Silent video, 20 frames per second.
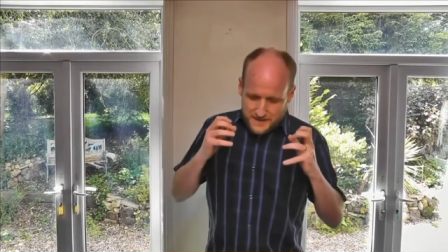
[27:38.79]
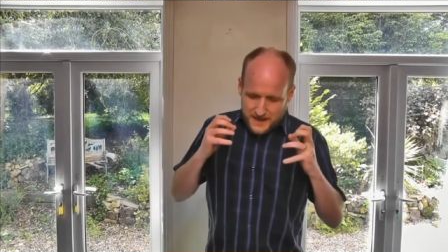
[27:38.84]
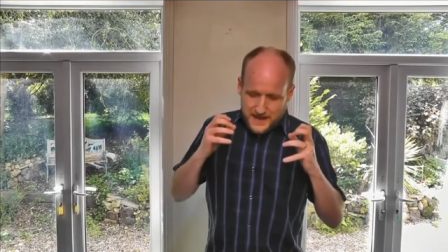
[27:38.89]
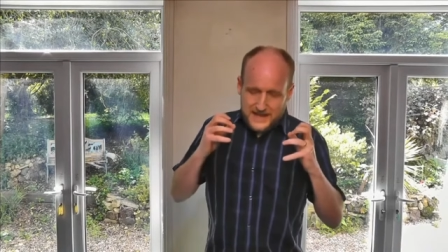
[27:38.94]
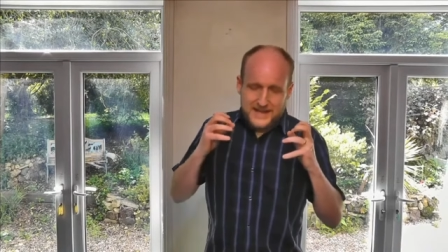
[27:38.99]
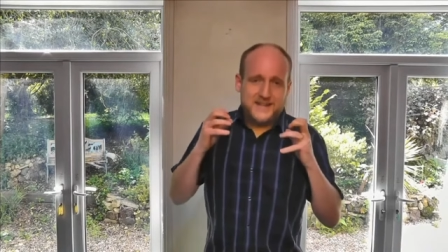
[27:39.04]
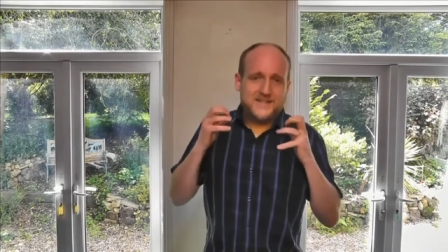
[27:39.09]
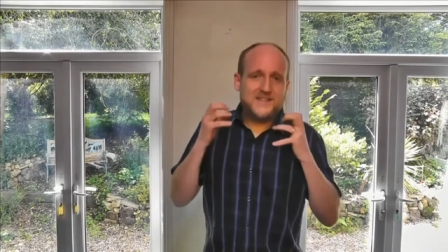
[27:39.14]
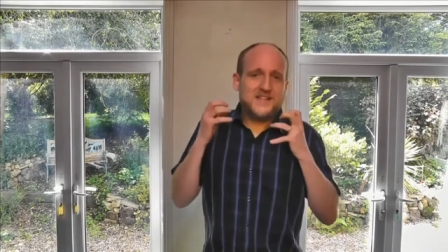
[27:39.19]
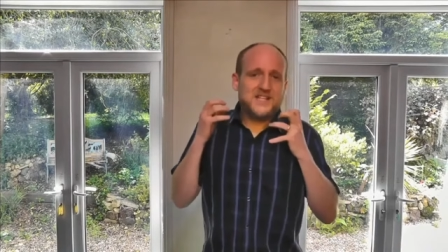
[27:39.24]

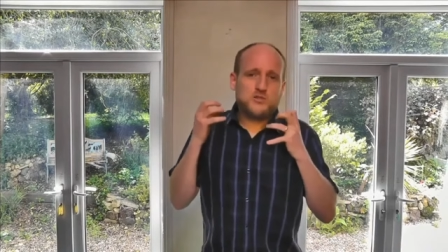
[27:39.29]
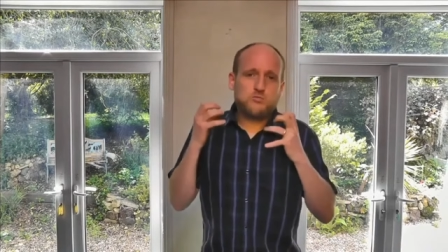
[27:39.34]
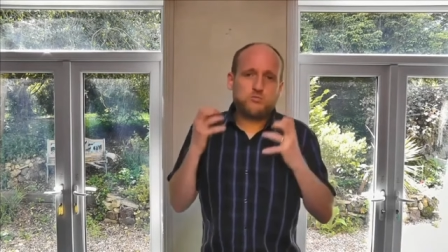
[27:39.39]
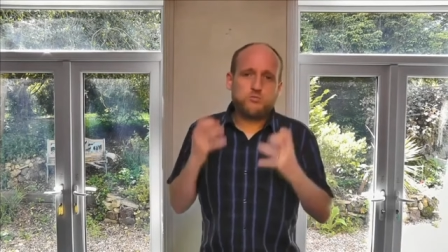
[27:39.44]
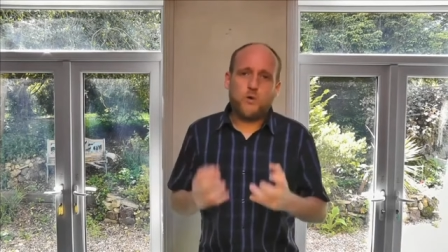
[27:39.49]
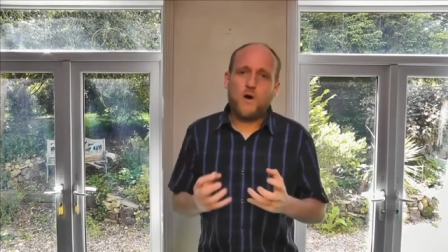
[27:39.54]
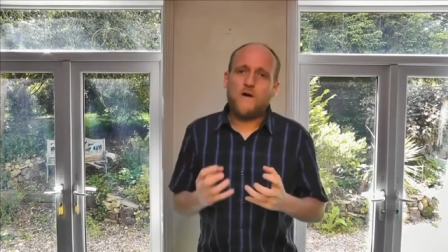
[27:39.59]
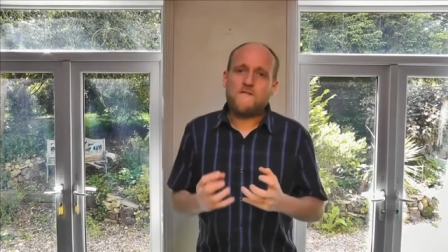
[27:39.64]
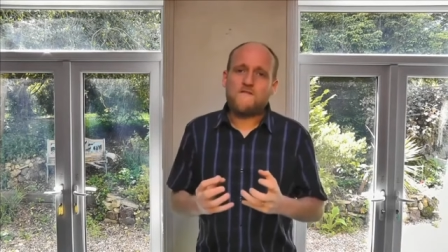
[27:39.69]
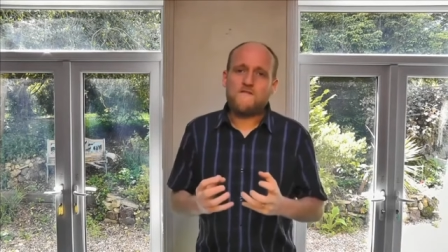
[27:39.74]
And in this
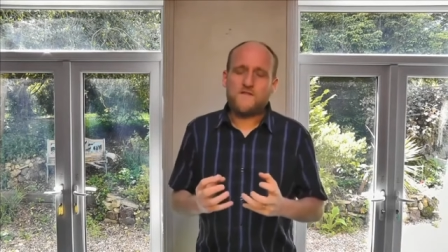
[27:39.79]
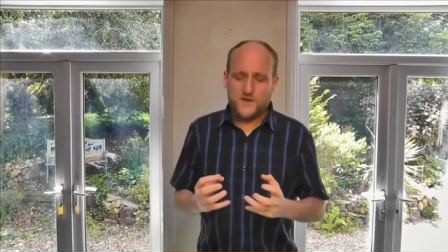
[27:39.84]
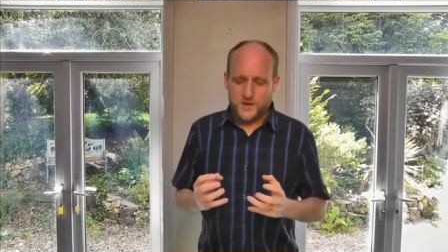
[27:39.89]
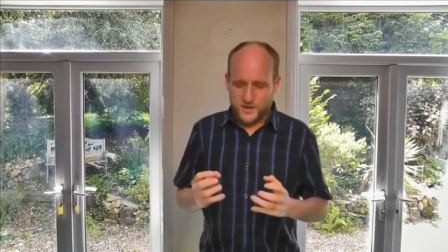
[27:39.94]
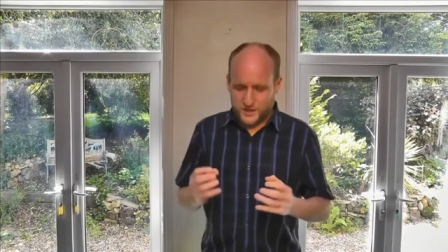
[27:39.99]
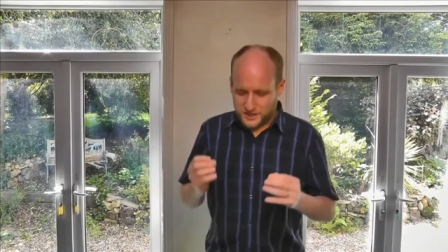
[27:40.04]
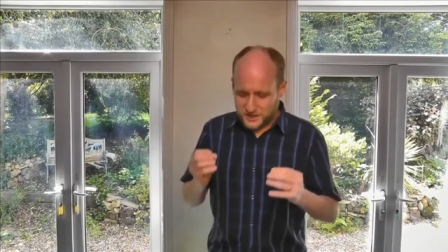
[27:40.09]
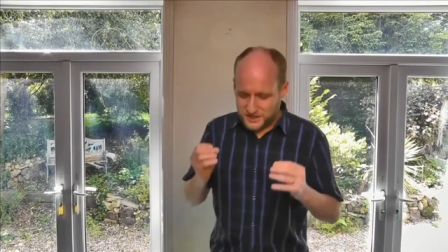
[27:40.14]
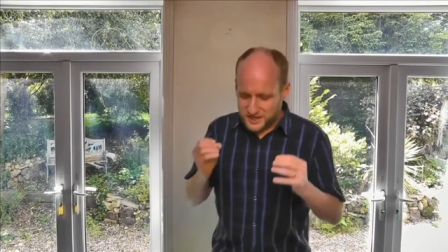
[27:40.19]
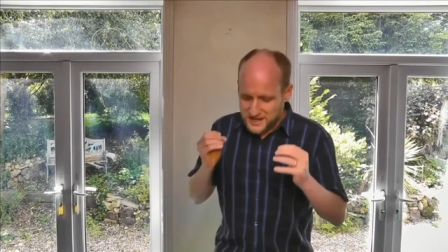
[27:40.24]
one
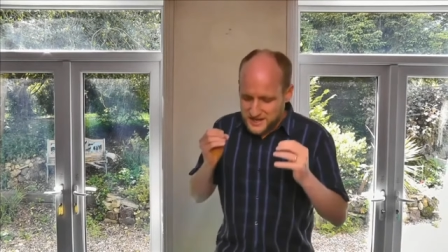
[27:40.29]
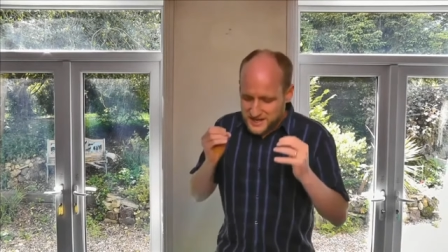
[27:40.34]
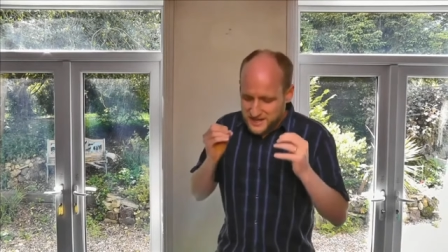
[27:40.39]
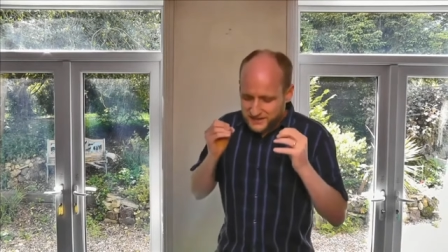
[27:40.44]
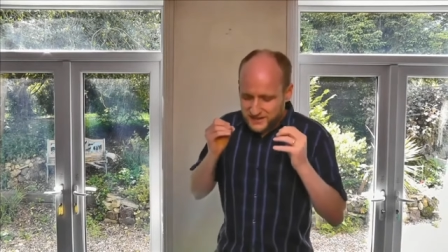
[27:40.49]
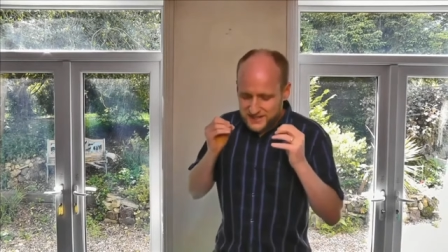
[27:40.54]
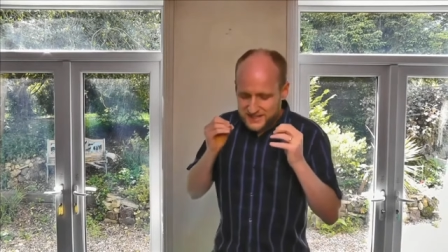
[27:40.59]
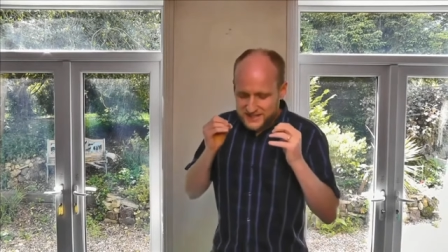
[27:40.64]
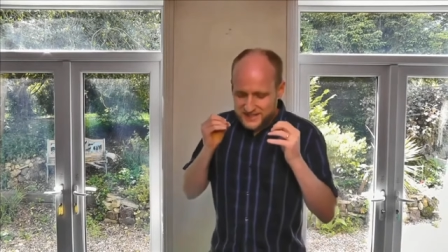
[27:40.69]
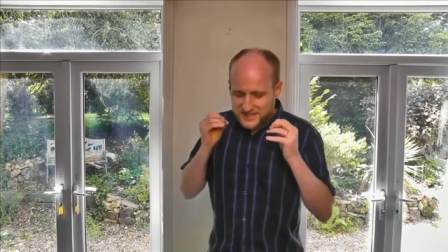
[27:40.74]
verse,
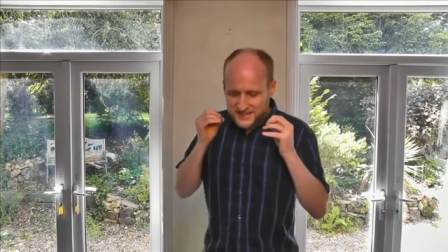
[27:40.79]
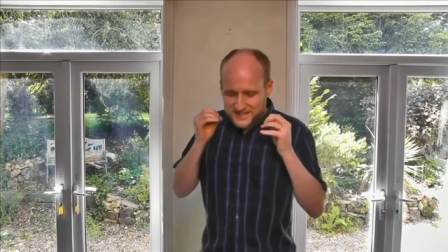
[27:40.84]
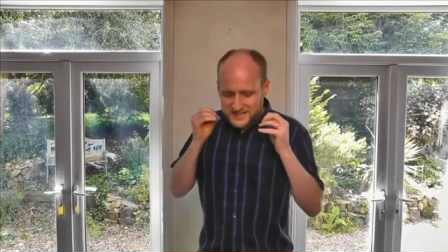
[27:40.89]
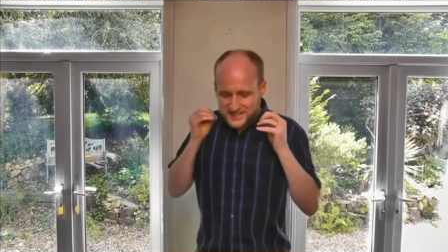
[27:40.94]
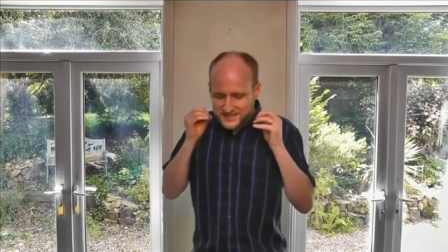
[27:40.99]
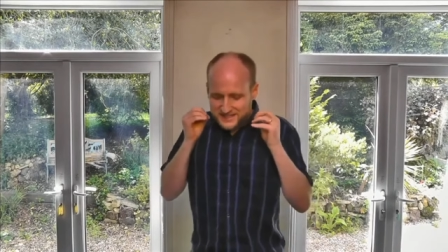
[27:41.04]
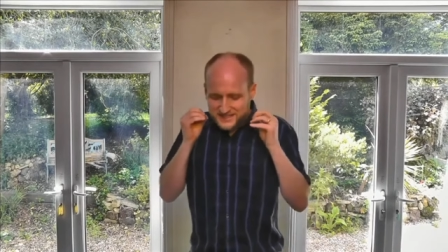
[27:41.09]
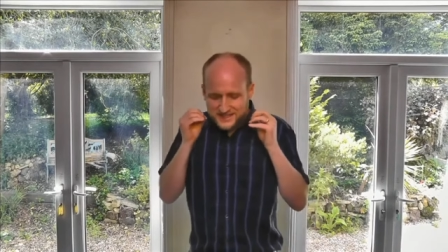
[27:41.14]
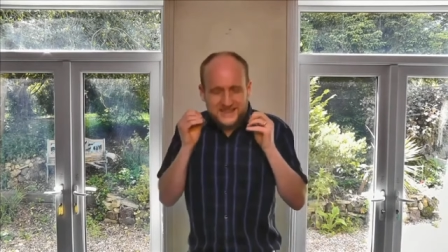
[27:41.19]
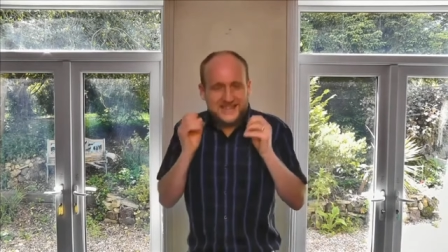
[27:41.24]
this,
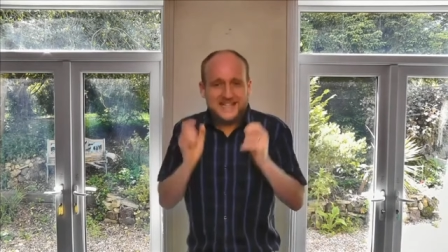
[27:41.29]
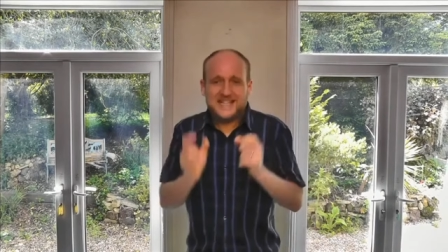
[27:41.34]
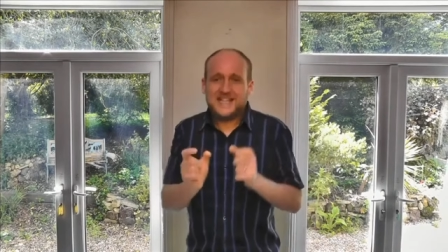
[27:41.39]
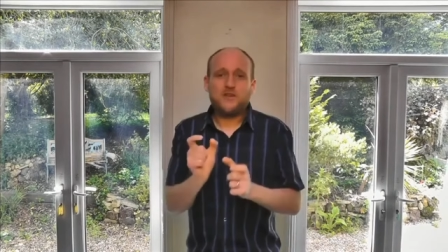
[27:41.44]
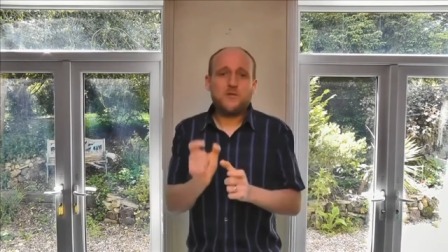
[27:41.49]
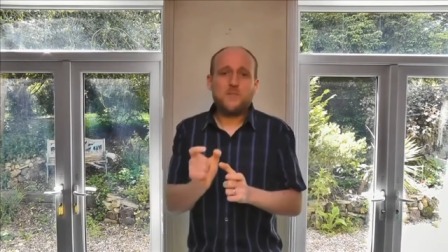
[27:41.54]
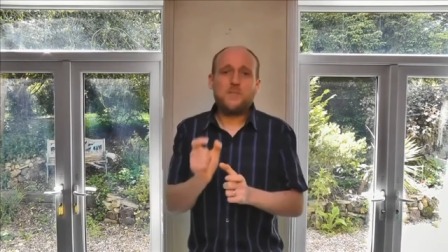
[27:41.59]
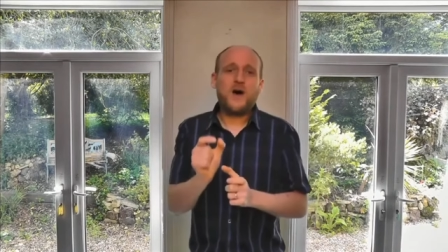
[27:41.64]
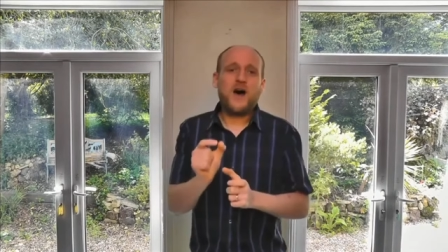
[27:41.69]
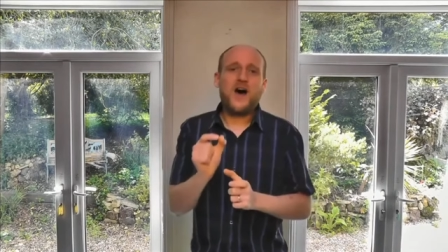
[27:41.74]
this
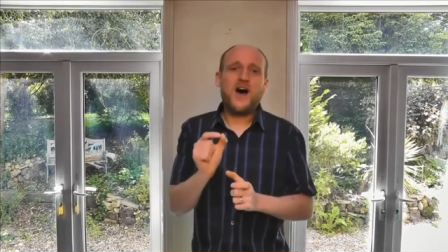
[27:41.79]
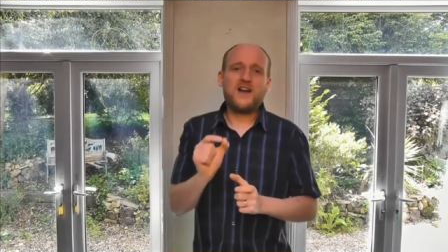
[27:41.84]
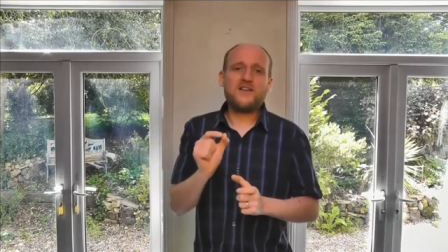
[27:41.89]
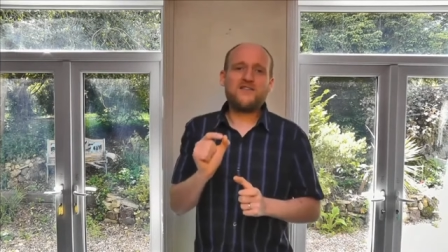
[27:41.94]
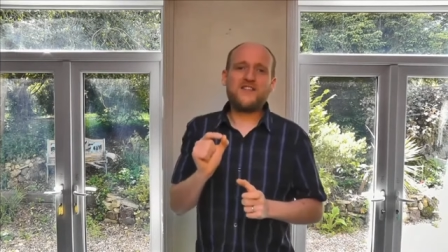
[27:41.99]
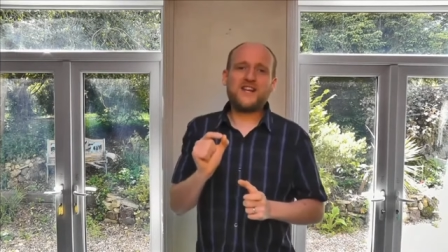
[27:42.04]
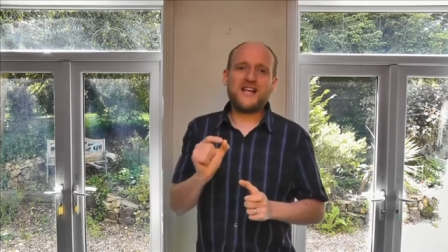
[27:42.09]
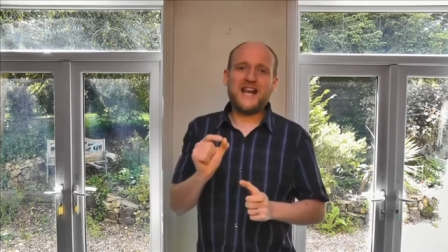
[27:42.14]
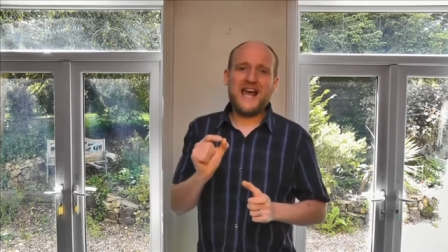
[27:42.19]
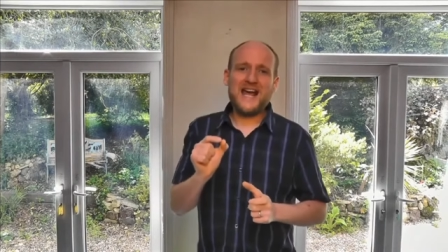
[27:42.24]
little part
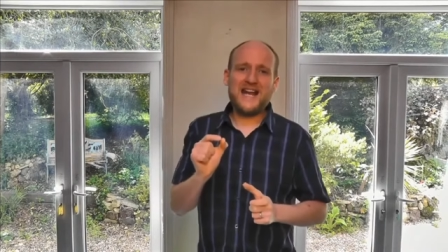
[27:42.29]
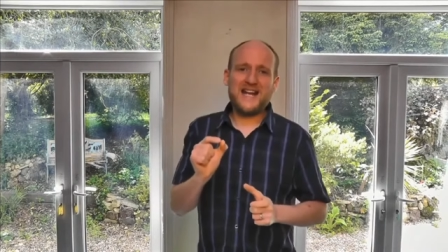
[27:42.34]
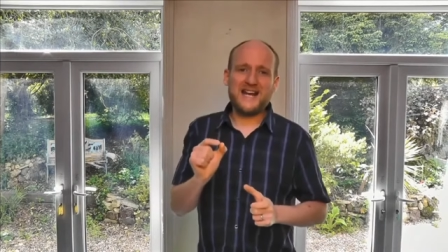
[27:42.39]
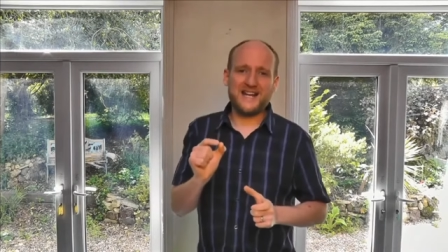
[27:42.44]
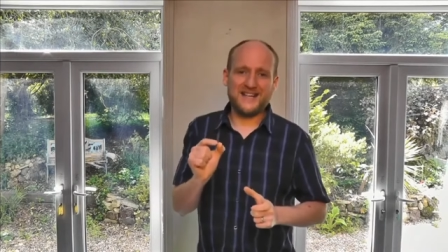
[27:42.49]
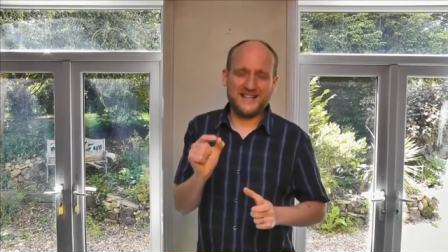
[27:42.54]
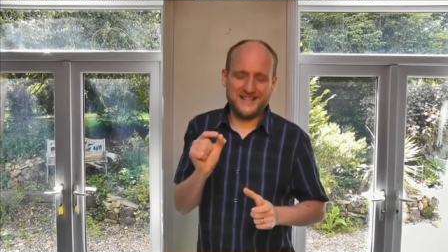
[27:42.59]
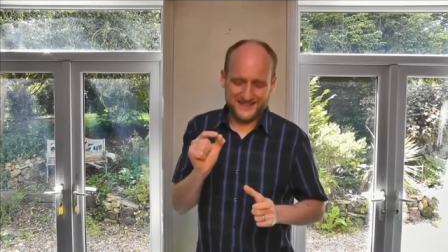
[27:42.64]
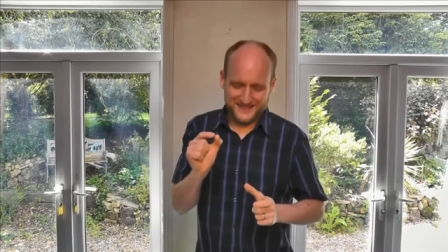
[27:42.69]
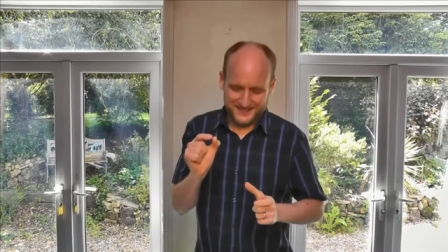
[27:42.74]
of the
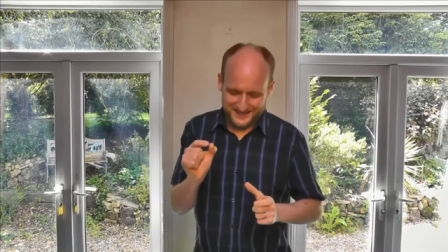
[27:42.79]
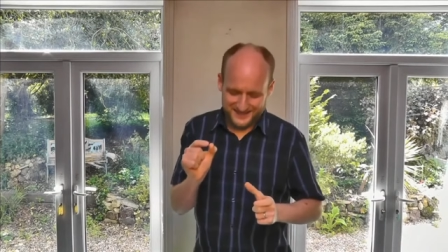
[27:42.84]
letter,